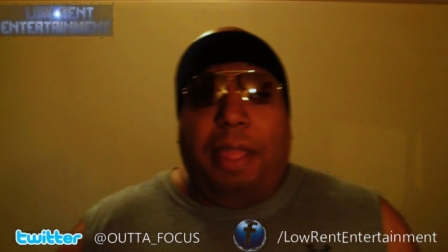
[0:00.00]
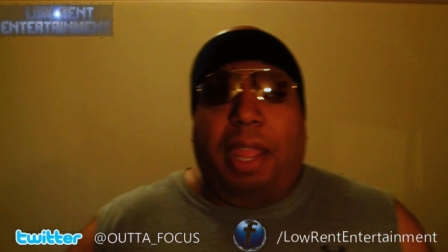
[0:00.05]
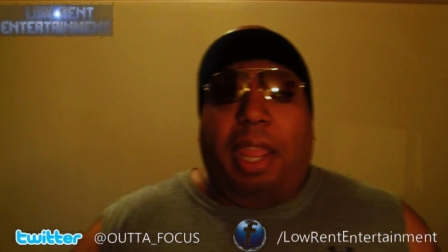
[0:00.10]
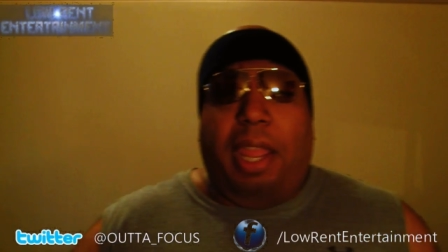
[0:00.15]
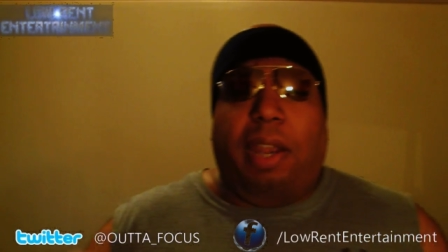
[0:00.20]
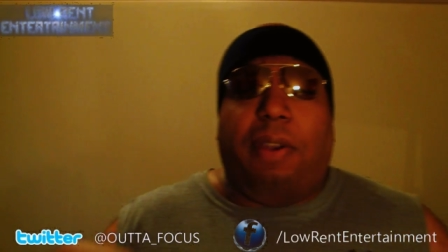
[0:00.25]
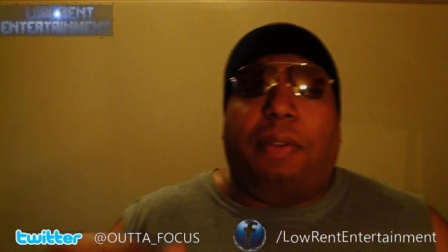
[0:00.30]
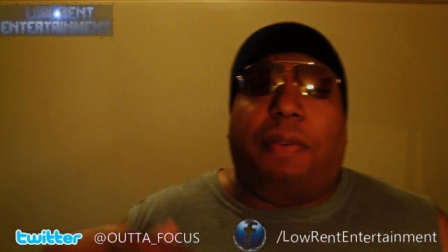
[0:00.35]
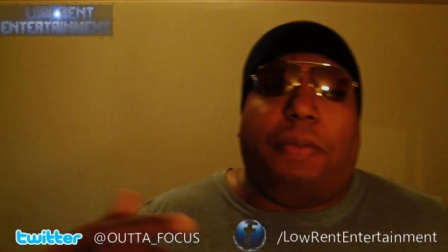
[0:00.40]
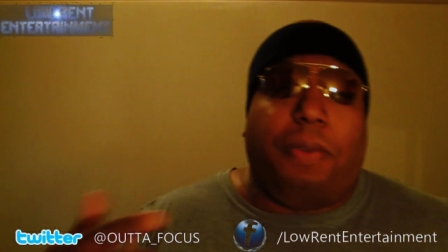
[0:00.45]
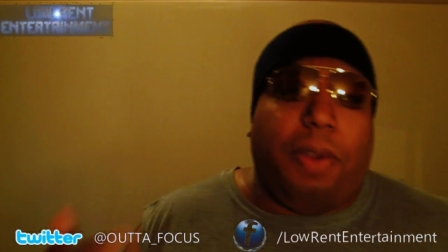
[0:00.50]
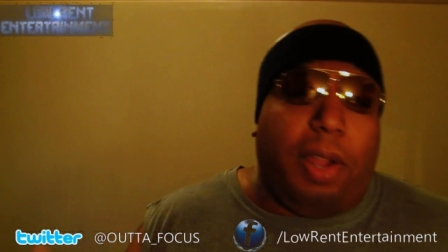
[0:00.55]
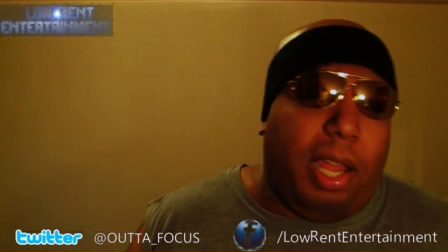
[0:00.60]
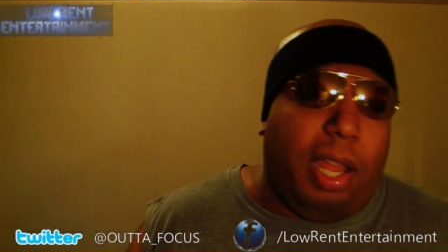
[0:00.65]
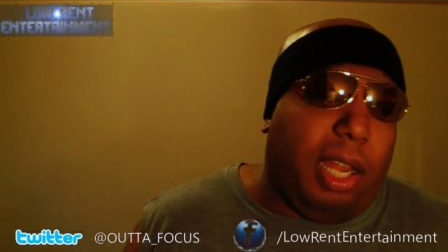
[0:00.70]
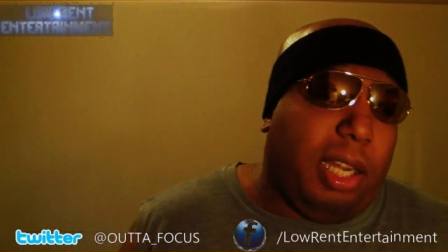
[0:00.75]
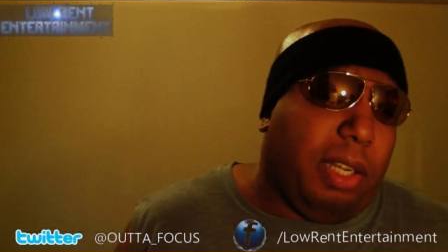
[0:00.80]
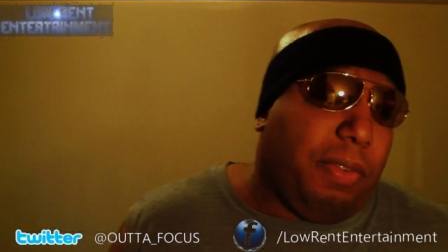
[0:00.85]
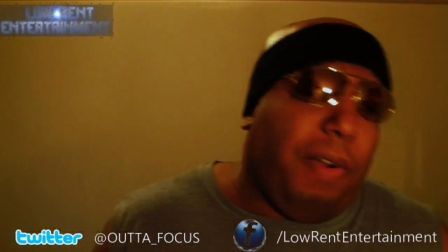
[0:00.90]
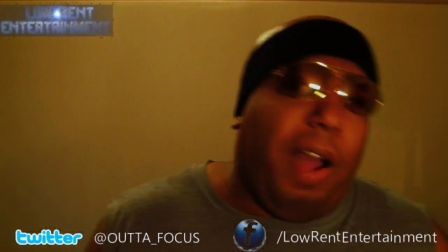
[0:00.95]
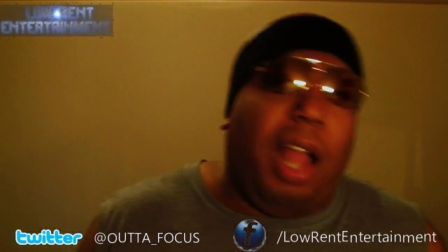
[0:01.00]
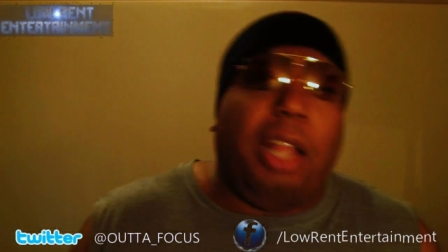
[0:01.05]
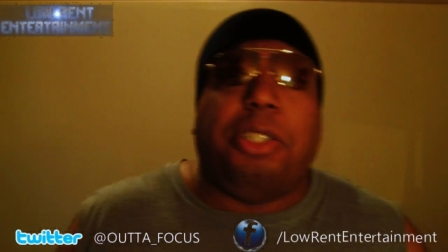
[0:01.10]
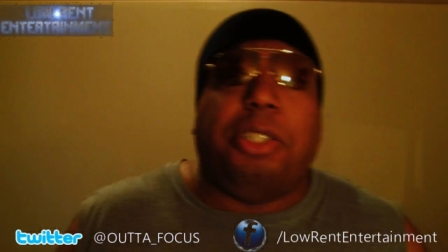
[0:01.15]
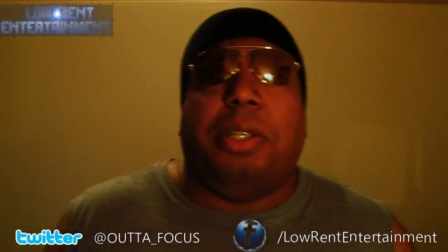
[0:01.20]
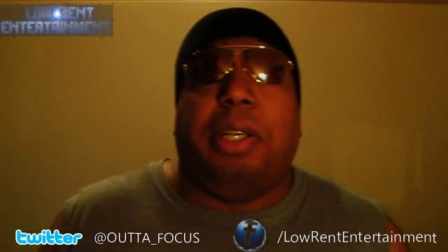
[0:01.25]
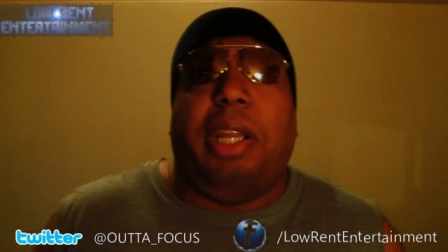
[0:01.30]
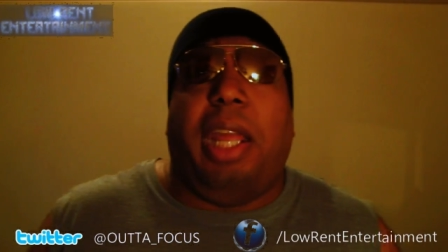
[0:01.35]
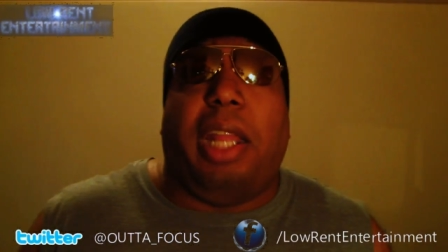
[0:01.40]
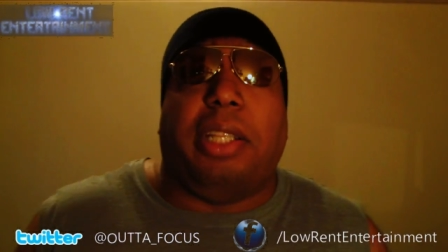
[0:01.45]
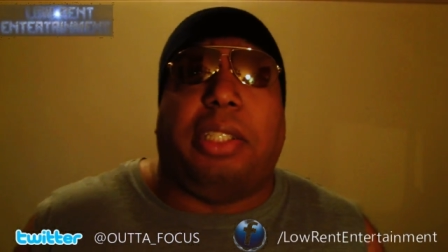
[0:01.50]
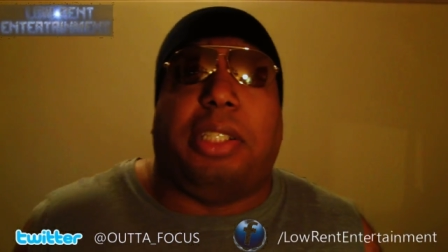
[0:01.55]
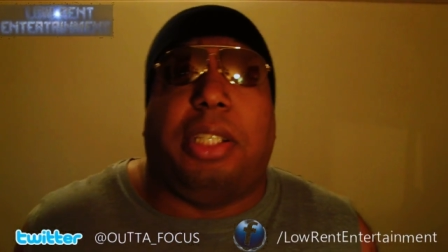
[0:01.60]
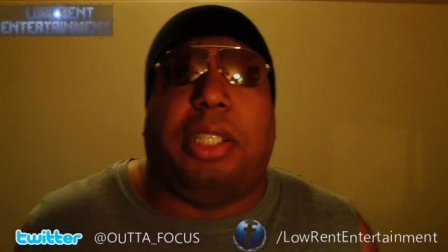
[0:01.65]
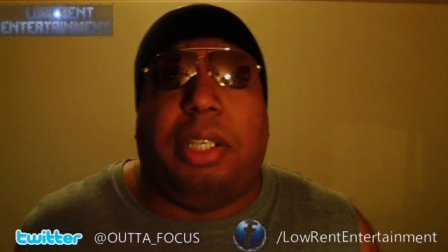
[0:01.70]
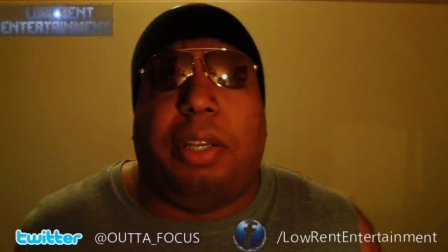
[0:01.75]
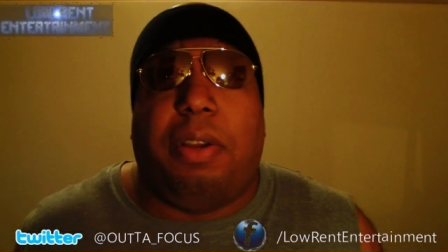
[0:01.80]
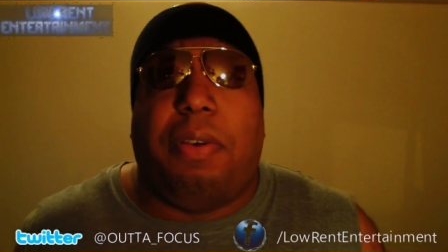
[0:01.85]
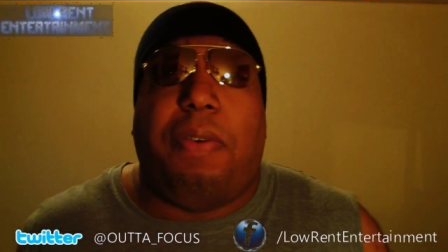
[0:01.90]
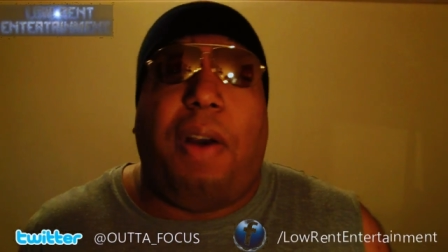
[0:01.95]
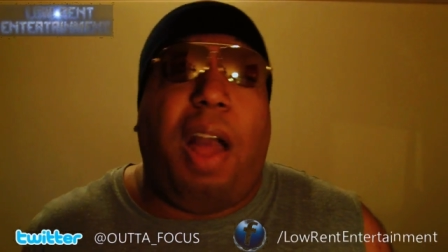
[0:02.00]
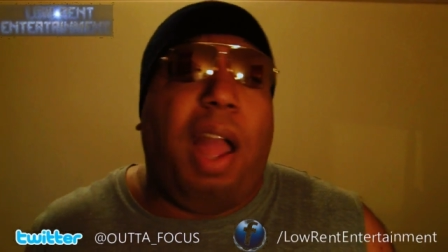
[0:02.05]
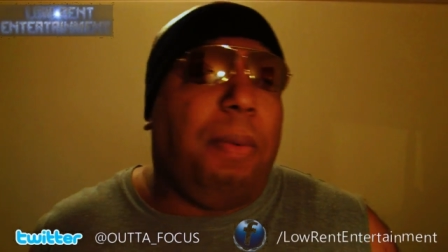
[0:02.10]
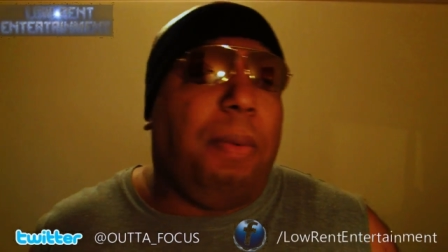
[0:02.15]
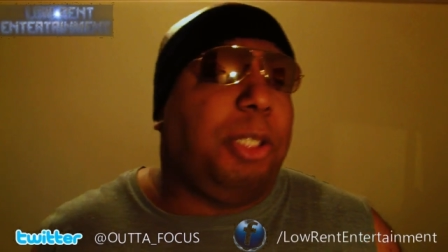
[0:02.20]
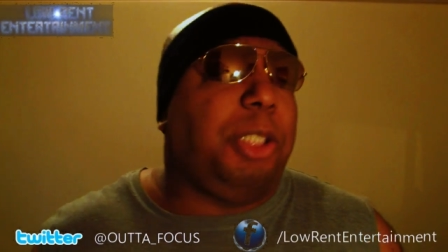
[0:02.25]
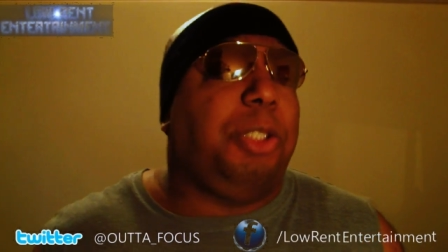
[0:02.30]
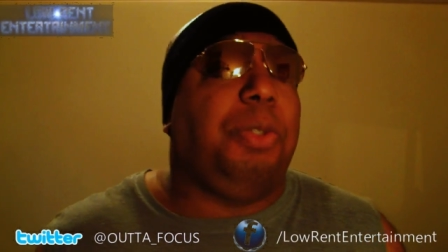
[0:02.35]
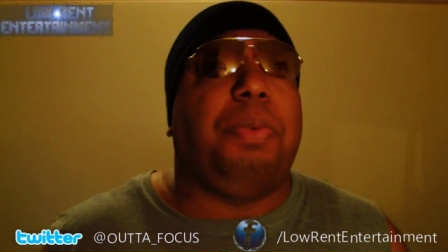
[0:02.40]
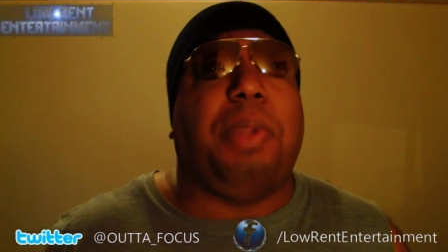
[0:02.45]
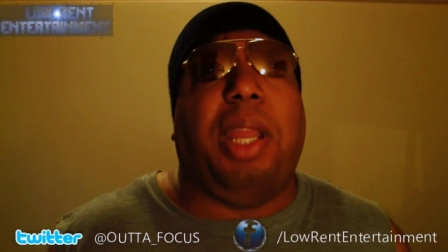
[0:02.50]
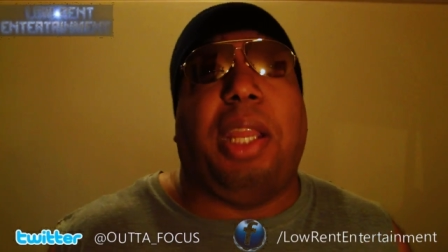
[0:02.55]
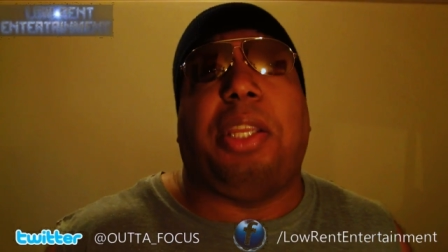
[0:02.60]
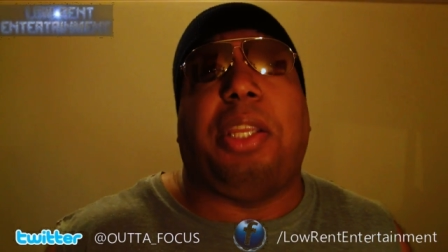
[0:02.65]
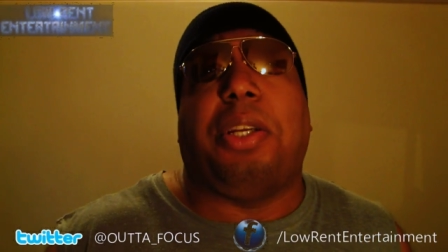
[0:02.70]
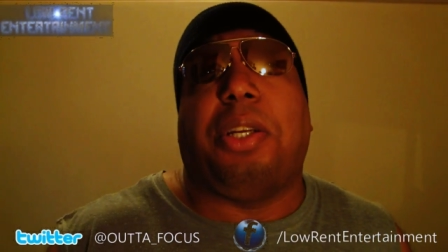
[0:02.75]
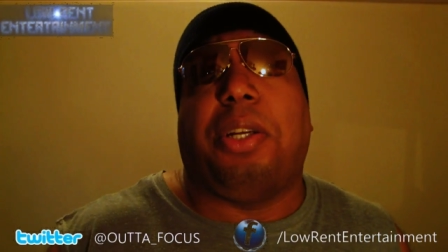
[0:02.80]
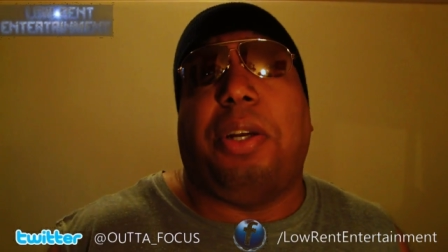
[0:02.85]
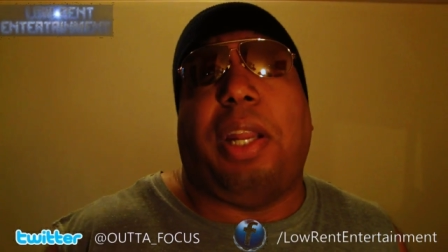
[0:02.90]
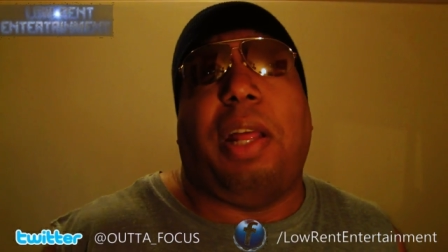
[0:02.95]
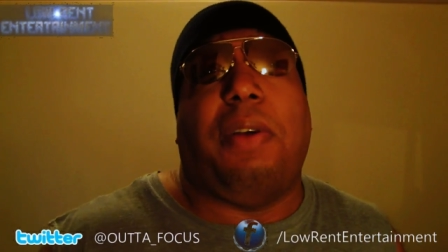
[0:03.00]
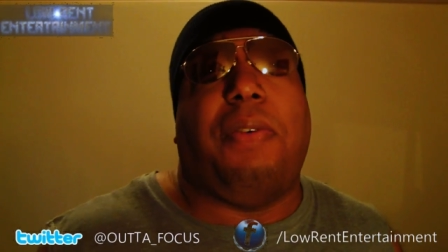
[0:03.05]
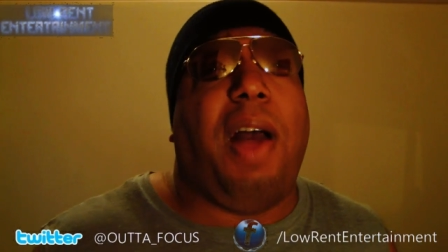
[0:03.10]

And find your niche. Find what you think you're good at.